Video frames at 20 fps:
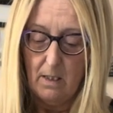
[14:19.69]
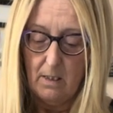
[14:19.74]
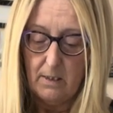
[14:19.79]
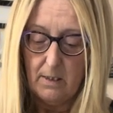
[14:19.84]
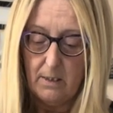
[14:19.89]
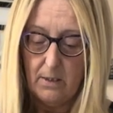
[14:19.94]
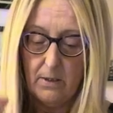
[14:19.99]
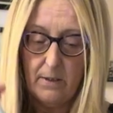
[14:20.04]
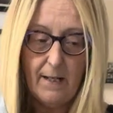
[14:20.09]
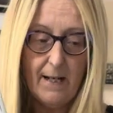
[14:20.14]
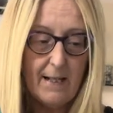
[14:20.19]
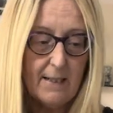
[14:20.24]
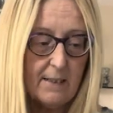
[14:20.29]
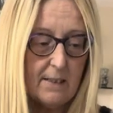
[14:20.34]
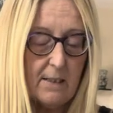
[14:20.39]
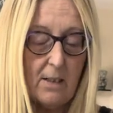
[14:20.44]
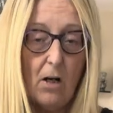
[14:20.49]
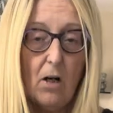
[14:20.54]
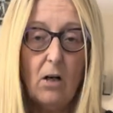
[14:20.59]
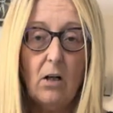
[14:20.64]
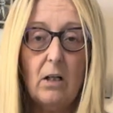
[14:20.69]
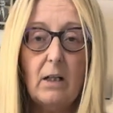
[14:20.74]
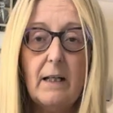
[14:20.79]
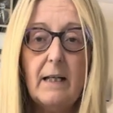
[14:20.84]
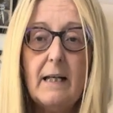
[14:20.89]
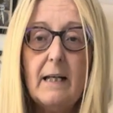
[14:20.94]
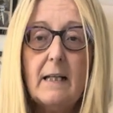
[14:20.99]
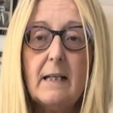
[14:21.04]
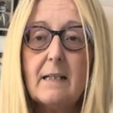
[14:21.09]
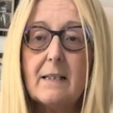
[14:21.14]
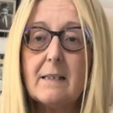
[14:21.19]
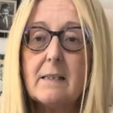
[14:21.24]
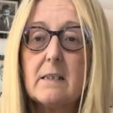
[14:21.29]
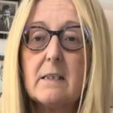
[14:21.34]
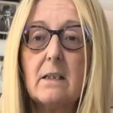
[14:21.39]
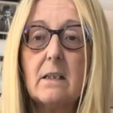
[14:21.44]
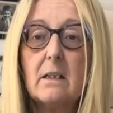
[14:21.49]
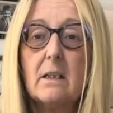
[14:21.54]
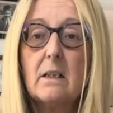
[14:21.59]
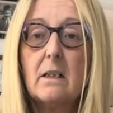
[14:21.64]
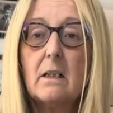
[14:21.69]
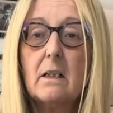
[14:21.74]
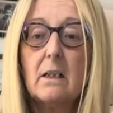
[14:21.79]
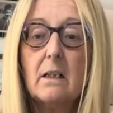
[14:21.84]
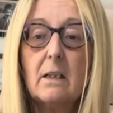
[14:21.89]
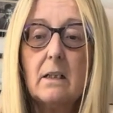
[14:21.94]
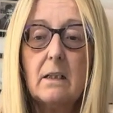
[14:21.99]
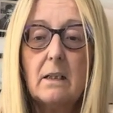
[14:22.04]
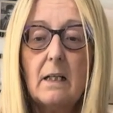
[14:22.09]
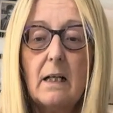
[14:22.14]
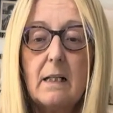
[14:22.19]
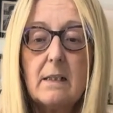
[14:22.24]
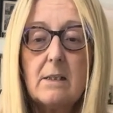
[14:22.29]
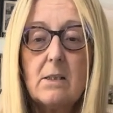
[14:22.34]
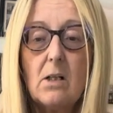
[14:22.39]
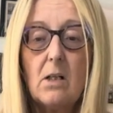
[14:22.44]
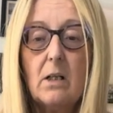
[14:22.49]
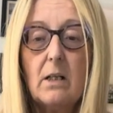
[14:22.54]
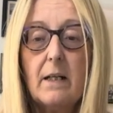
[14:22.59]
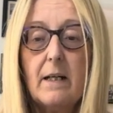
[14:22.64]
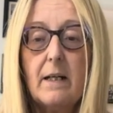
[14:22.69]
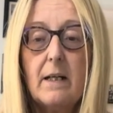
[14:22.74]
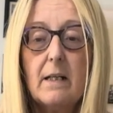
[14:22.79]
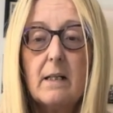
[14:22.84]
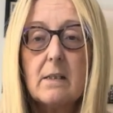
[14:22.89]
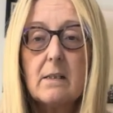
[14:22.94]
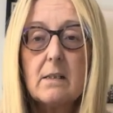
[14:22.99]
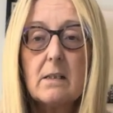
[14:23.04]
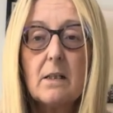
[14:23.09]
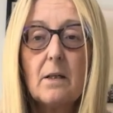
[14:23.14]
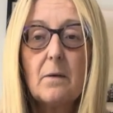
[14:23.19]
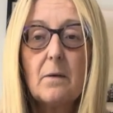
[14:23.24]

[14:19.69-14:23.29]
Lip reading: So that's all it is. That's all it is.